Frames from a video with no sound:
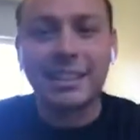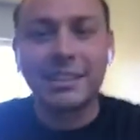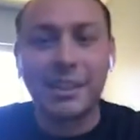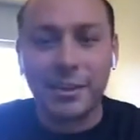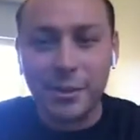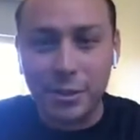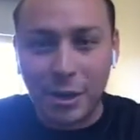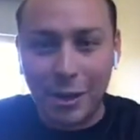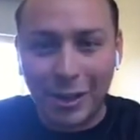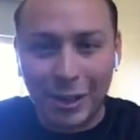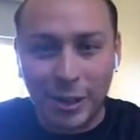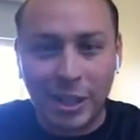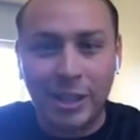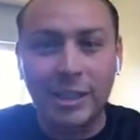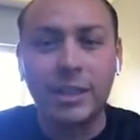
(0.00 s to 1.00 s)
another
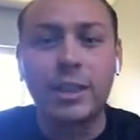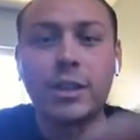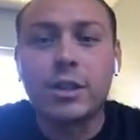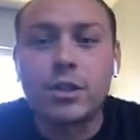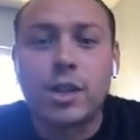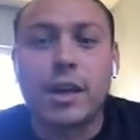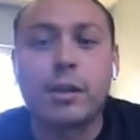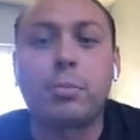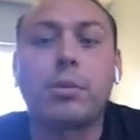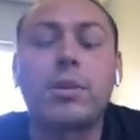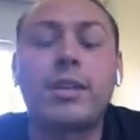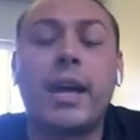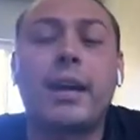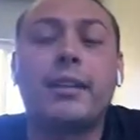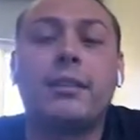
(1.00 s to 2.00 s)
dollar, trying to
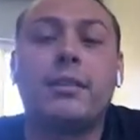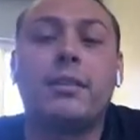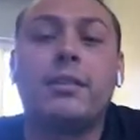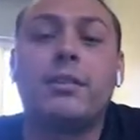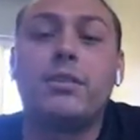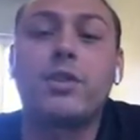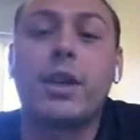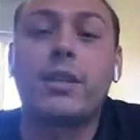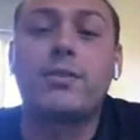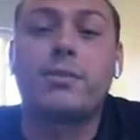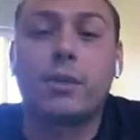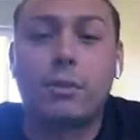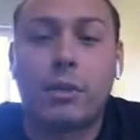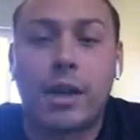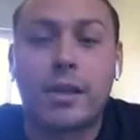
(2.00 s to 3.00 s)
protect and
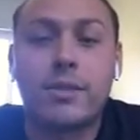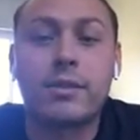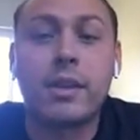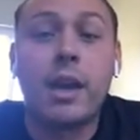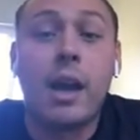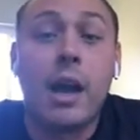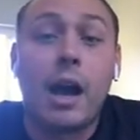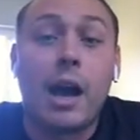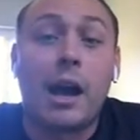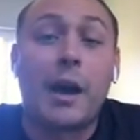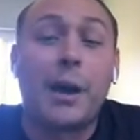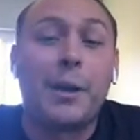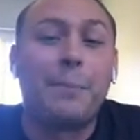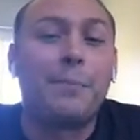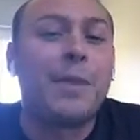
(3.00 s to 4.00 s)
transfer risk.
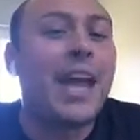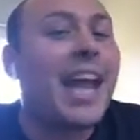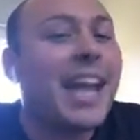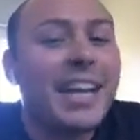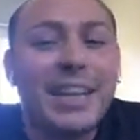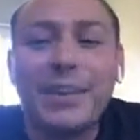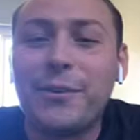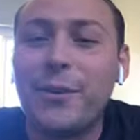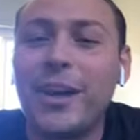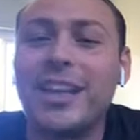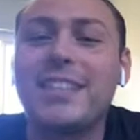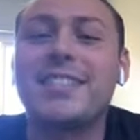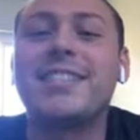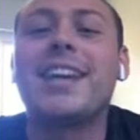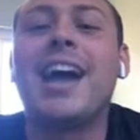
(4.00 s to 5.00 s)

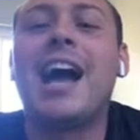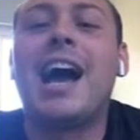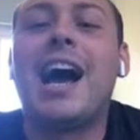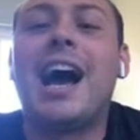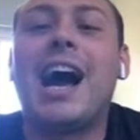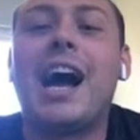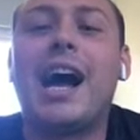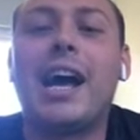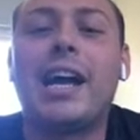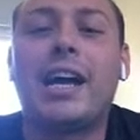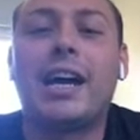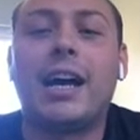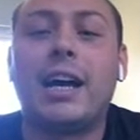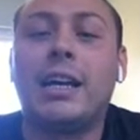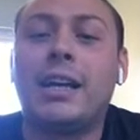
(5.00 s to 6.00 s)
Anyways,
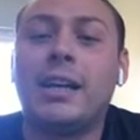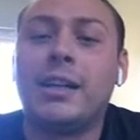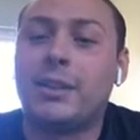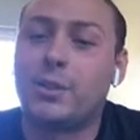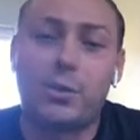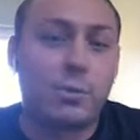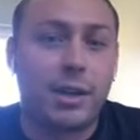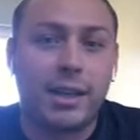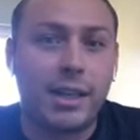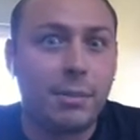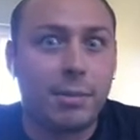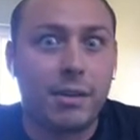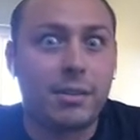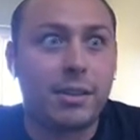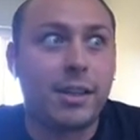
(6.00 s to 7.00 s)
I just want to
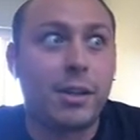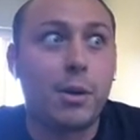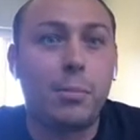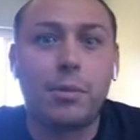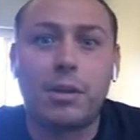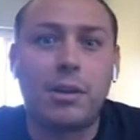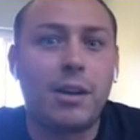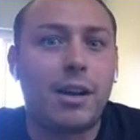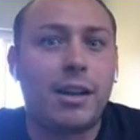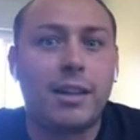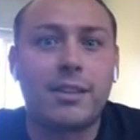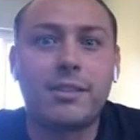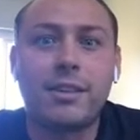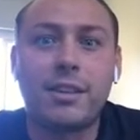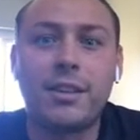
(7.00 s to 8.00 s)
keep everything open and
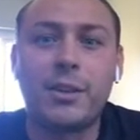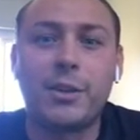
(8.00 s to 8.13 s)
honest.